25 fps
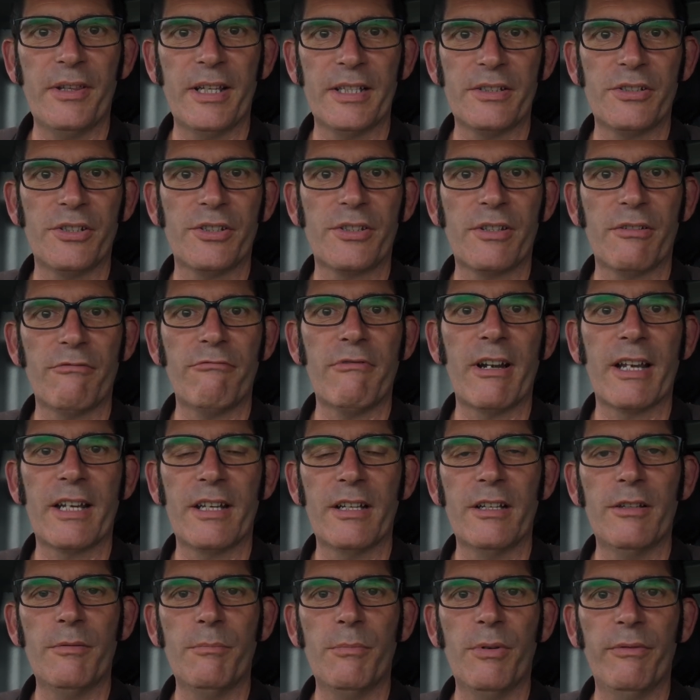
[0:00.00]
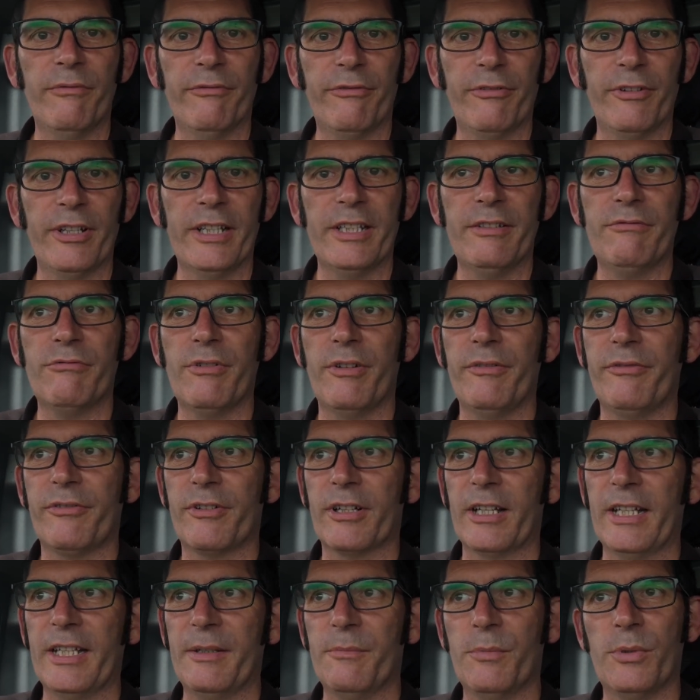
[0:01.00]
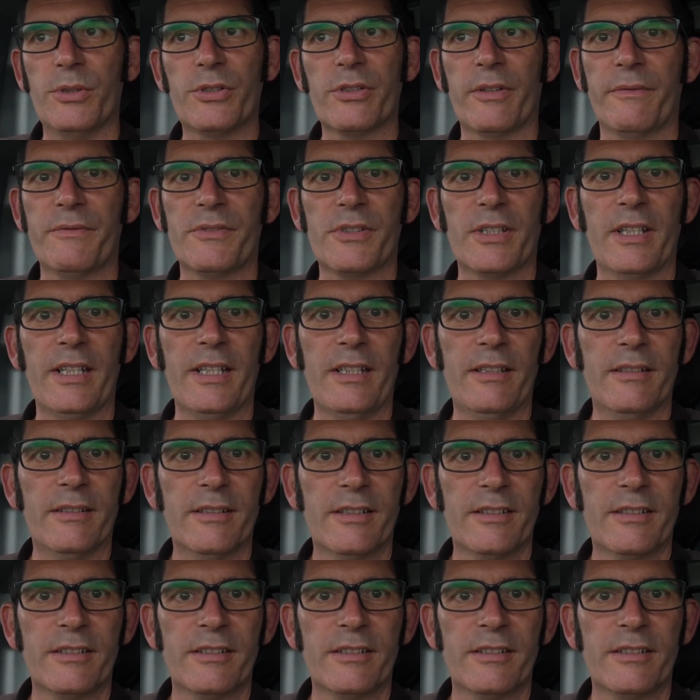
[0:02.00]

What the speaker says: They're just a regular monthly roof clean, which obviously